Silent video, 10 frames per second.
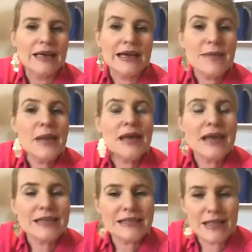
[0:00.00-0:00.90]
Email
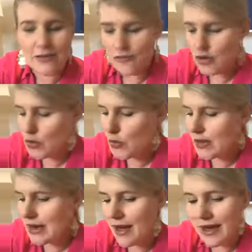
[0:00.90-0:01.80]
us if you
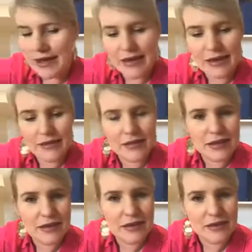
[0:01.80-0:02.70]
would like
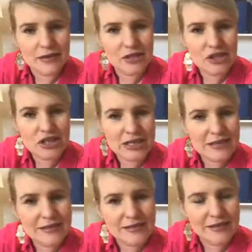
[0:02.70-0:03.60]
the
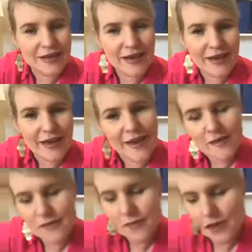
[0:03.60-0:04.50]
sheet that I
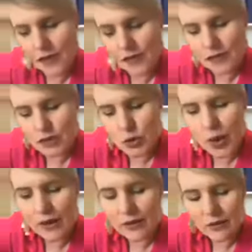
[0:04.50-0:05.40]
have of the
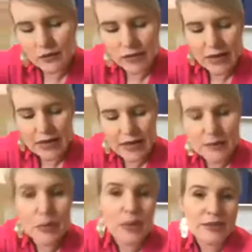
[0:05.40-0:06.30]
12 key
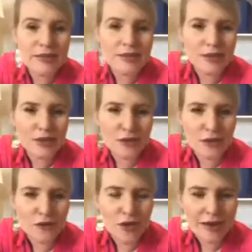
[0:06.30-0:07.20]
points so that you
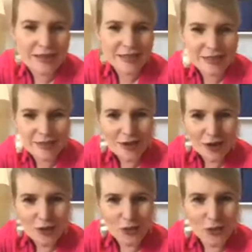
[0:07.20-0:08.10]
can write in
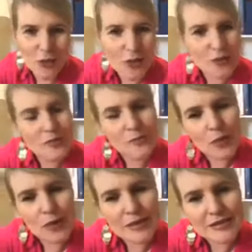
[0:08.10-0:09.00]
your own
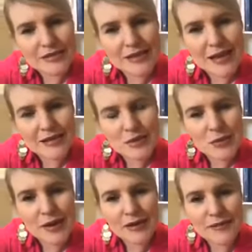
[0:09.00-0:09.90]
points as
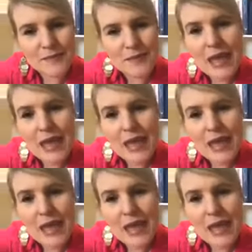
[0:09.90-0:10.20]
well.